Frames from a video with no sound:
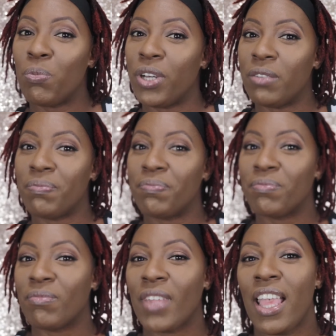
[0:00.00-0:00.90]
But
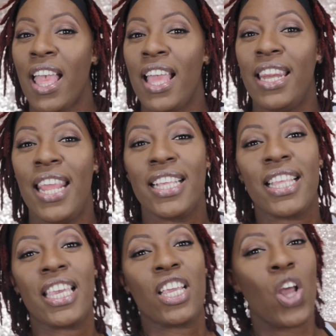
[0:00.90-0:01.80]
let's
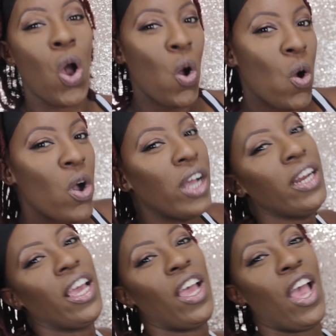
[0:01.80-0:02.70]
get on
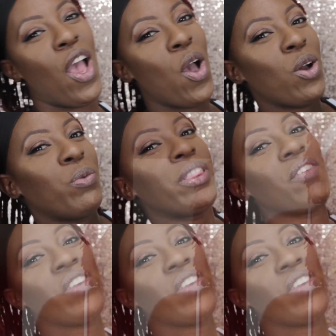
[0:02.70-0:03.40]
with the